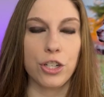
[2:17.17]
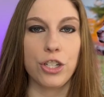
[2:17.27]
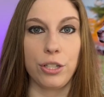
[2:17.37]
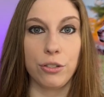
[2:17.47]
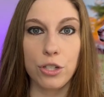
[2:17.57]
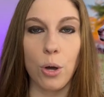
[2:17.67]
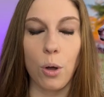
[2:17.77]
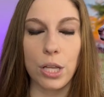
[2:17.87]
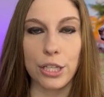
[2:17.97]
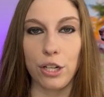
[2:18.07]
she'll
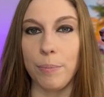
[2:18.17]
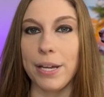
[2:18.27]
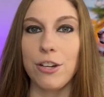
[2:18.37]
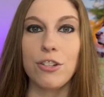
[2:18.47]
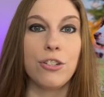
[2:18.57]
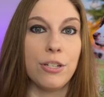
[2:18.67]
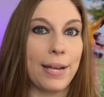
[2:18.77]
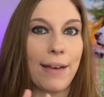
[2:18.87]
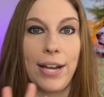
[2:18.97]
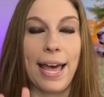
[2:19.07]
choke a little bit.
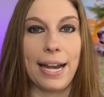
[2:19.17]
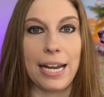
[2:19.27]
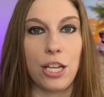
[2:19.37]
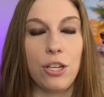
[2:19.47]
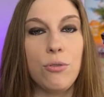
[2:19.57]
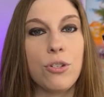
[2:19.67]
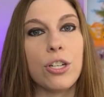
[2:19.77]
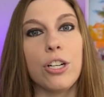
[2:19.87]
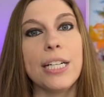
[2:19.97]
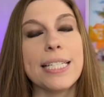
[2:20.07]
We haven't had any huge
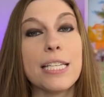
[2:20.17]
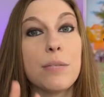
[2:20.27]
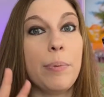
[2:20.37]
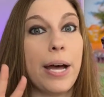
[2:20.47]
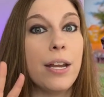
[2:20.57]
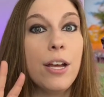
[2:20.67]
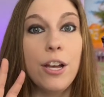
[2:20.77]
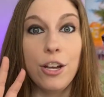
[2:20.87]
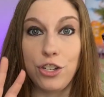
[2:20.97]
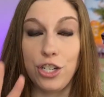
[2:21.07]
occurrences, but
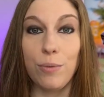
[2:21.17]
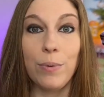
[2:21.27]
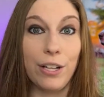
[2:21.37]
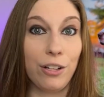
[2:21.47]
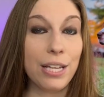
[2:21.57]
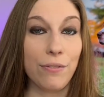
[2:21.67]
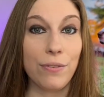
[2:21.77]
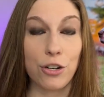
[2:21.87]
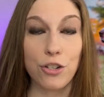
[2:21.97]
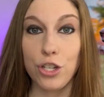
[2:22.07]
she will, if
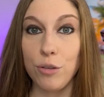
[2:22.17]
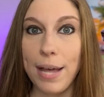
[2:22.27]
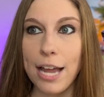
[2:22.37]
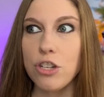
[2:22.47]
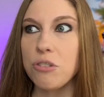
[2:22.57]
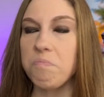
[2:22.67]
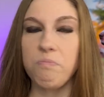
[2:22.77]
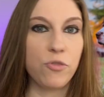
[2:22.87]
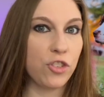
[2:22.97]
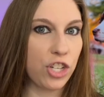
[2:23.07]
there's too much,
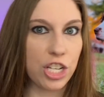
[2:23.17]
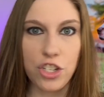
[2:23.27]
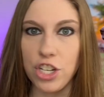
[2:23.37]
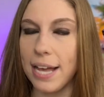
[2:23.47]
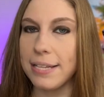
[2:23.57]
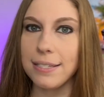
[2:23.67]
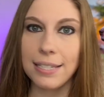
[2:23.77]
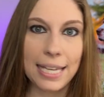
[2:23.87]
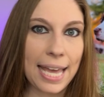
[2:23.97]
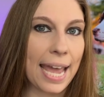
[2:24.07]
she
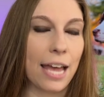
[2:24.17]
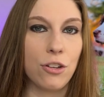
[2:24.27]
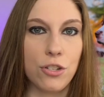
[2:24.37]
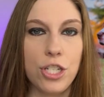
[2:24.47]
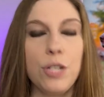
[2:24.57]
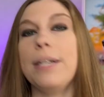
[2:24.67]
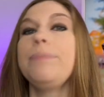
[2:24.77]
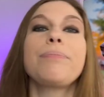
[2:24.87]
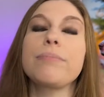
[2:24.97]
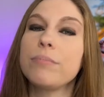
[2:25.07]
just can't do
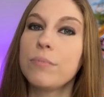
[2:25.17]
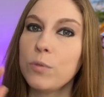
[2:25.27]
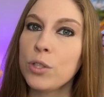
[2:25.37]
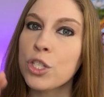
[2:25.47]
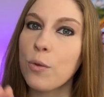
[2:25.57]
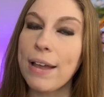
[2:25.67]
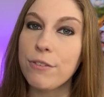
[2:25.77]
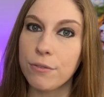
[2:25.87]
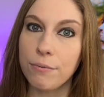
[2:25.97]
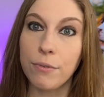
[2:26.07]
it. So I
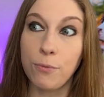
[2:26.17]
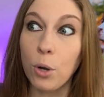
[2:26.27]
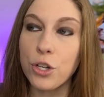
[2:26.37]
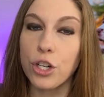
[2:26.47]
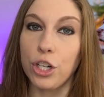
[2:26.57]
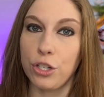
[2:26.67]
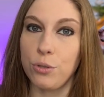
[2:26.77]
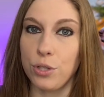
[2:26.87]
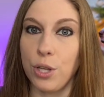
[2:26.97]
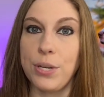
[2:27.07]
have to force her
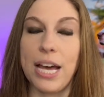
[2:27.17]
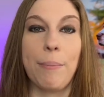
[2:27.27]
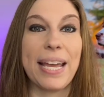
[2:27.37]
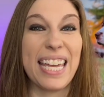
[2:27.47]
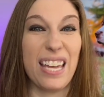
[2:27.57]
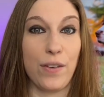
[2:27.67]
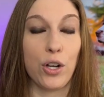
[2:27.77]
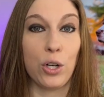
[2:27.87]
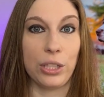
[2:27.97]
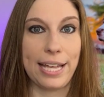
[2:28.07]
to slow down by
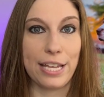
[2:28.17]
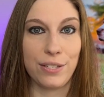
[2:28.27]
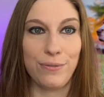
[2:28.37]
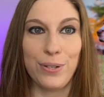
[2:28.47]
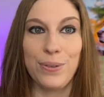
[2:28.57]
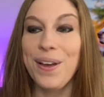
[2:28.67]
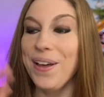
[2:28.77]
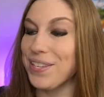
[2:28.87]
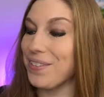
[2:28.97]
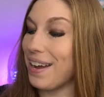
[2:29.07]
giving her less food.
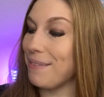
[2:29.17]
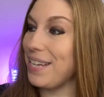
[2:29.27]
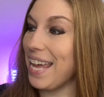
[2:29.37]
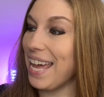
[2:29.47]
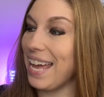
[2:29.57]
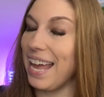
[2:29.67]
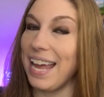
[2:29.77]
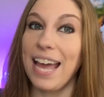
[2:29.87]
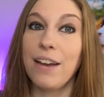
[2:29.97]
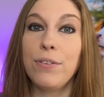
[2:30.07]
So I am taking
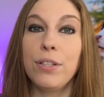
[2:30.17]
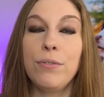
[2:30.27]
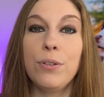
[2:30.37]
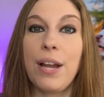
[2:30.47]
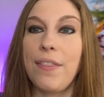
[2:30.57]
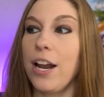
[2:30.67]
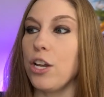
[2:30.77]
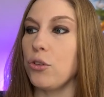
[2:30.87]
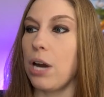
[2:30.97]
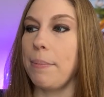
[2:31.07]
a handful of food and then
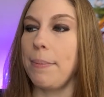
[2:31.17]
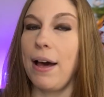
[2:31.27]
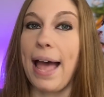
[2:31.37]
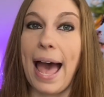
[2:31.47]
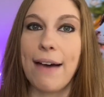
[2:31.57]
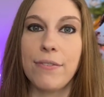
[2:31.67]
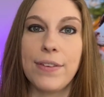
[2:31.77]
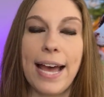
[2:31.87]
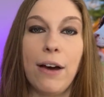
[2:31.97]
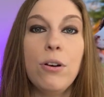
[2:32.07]
I'll drop about half
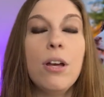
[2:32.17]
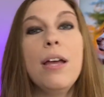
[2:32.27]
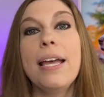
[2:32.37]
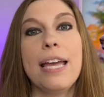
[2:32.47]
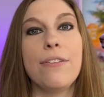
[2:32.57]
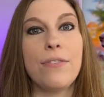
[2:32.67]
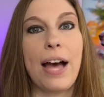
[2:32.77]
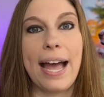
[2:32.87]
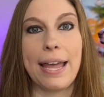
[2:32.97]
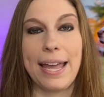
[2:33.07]
of it out if
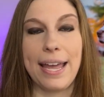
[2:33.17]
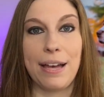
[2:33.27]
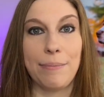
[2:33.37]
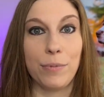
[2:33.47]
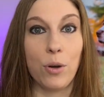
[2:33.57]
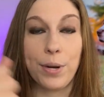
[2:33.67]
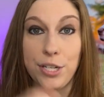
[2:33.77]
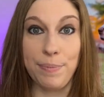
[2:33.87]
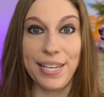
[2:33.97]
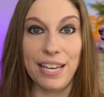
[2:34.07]
I am going
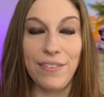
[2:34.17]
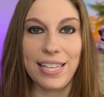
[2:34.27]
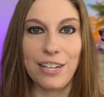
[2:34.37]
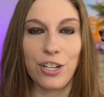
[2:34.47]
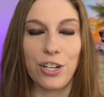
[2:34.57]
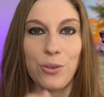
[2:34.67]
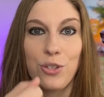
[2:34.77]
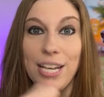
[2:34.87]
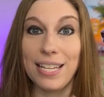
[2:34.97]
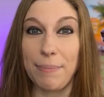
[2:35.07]
to be giving that to her. So
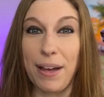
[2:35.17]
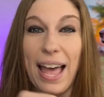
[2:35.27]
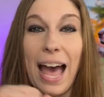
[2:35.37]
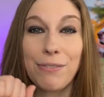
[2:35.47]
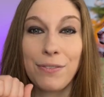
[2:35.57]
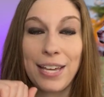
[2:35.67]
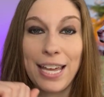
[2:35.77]
she gets about half of a